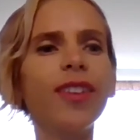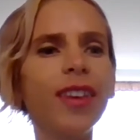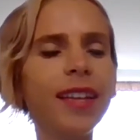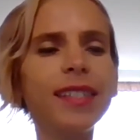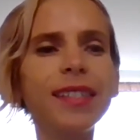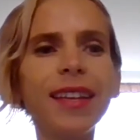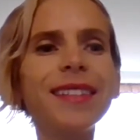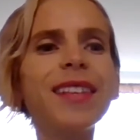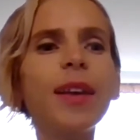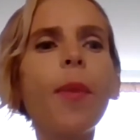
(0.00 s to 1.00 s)
it's
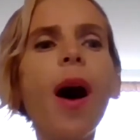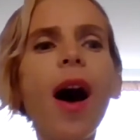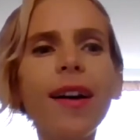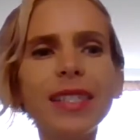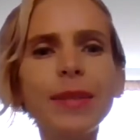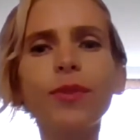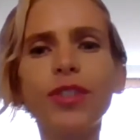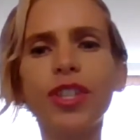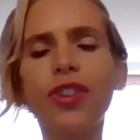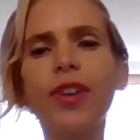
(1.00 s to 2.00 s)
possible
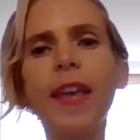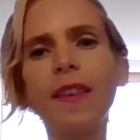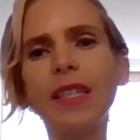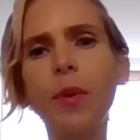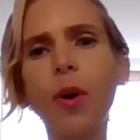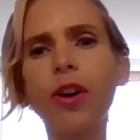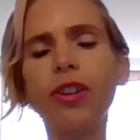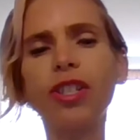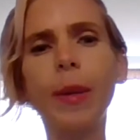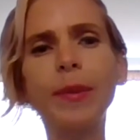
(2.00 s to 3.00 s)
to create these
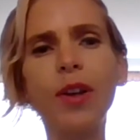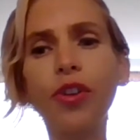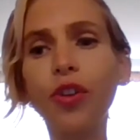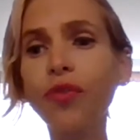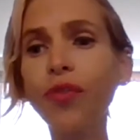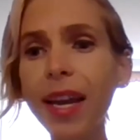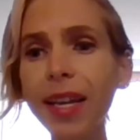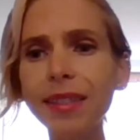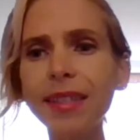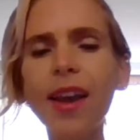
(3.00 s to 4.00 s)
partnerships on a
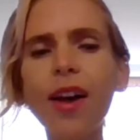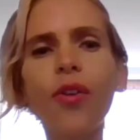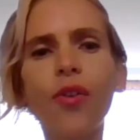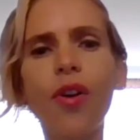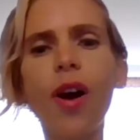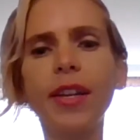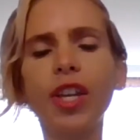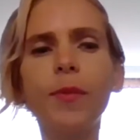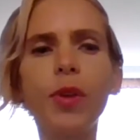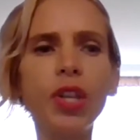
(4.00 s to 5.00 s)
grand scale or on a
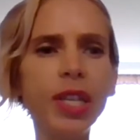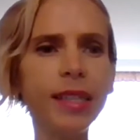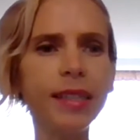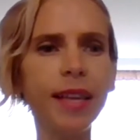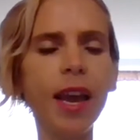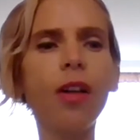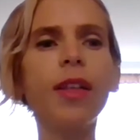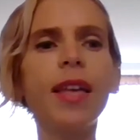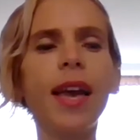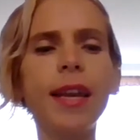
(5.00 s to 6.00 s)
community scale
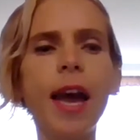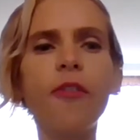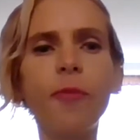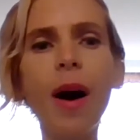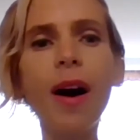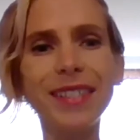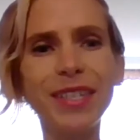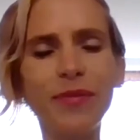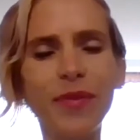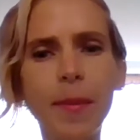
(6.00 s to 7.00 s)
and have
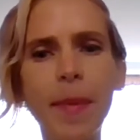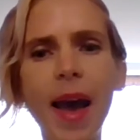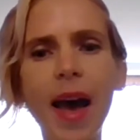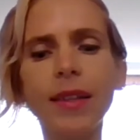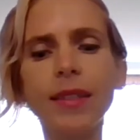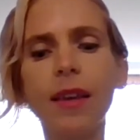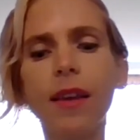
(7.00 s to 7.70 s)
positive impact.